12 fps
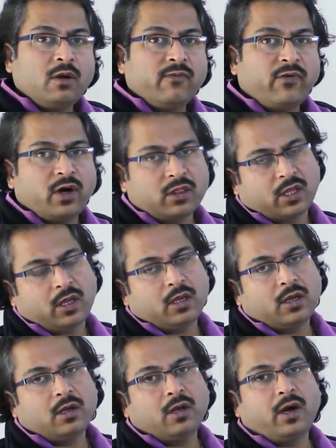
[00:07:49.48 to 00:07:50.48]
First
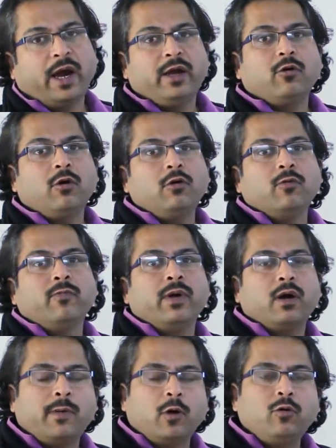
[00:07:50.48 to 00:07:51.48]
thing, I told you
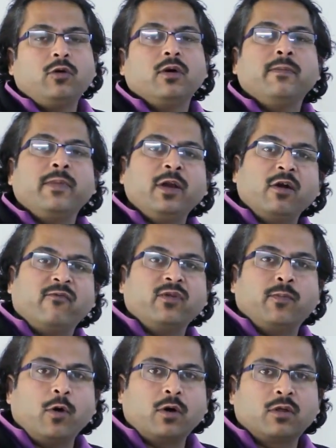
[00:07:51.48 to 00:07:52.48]
about many of
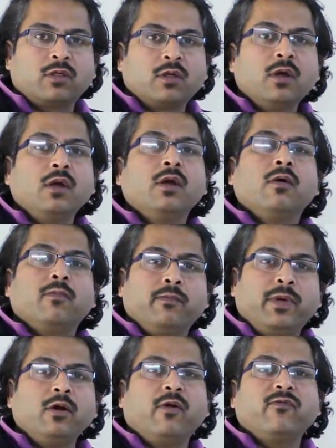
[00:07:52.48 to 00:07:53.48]
the books,
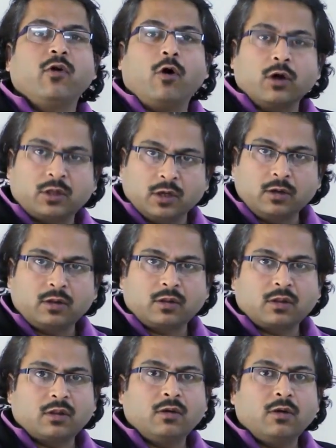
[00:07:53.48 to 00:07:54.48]
many of the
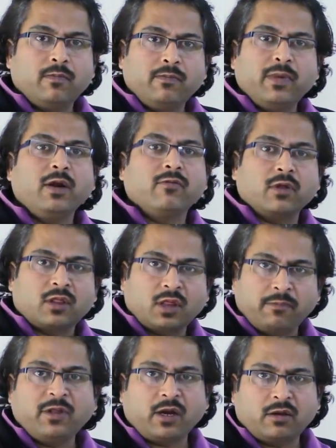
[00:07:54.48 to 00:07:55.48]
authors, many of the
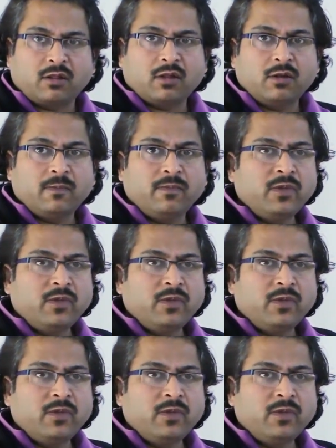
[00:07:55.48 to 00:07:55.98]
subjects.